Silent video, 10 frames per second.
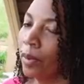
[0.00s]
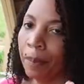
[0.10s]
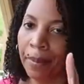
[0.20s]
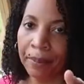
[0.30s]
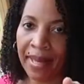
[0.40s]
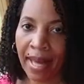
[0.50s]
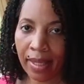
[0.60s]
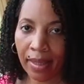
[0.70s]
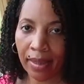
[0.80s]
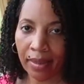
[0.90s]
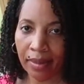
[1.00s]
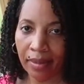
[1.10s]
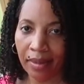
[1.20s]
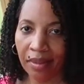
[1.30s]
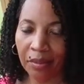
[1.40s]
we'll be back.
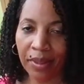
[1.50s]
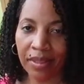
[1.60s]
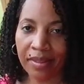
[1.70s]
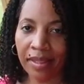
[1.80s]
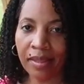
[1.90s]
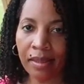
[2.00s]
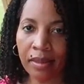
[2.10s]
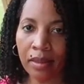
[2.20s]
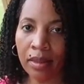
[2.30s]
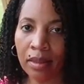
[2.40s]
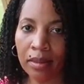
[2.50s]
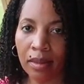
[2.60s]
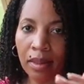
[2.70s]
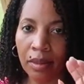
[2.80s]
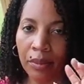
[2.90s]
We'll get the seasonings on.
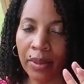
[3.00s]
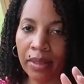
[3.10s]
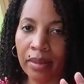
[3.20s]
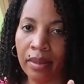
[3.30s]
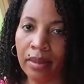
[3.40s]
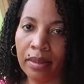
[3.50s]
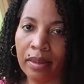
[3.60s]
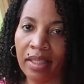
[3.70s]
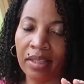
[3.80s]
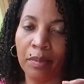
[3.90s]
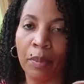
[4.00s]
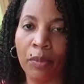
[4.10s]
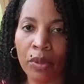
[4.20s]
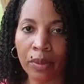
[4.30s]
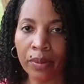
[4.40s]
We'll get to dinner. It's
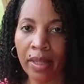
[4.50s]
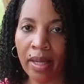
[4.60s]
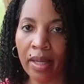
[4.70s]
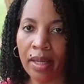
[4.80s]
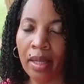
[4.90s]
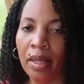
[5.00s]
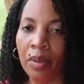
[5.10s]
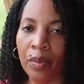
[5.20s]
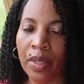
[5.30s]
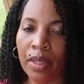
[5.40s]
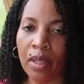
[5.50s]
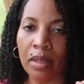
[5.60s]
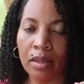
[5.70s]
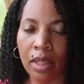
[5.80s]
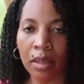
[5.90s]
Memorial Day. We are
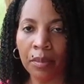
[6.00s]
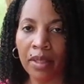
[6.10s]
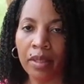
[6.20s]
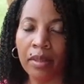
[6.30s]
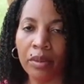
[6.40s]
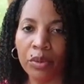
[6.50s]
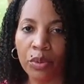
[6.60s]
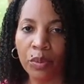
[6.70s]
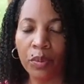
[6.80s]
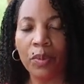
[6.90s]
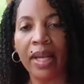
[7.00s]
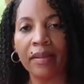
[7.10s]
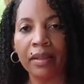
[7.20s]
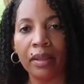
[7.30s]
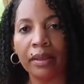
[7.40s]
celebrating those who
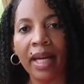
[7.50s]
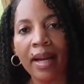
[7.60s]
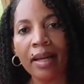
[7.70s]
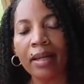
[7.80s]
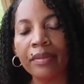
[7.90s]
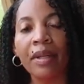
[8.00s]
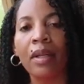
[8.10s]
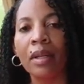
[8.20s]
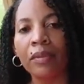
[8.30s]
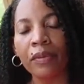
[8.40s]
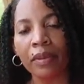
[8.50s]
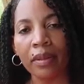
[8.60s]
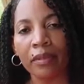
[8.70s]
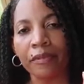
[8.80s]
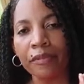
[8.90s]
gave their lives for
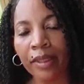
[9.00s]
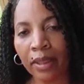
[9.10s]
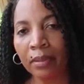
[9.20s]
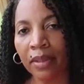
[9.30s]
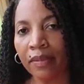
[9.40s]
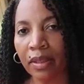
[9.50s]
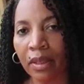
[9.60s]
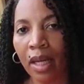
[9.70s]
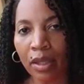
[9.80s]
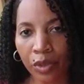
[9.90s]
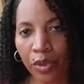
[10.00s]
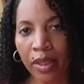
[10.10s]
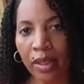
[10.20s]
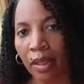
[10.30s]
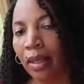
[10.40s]
the freedom of this
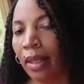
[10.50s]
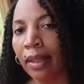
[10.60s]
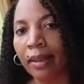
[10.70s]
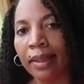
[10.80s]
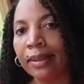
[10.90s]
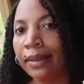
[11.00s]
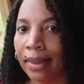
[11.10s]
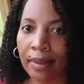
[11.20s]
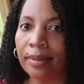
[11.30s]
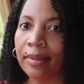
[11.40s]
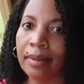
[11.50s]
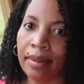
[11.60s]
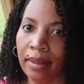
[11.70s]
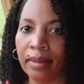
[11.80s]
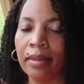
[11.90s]
country. And let's just
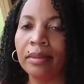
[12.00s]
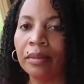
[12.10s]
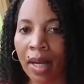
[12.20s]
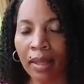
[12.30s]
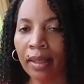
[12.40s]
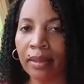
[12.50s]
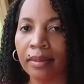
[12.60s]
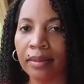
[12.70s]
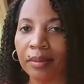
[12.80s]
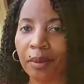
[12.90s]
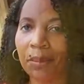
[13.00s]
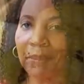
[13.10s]
get to rocking. We'll be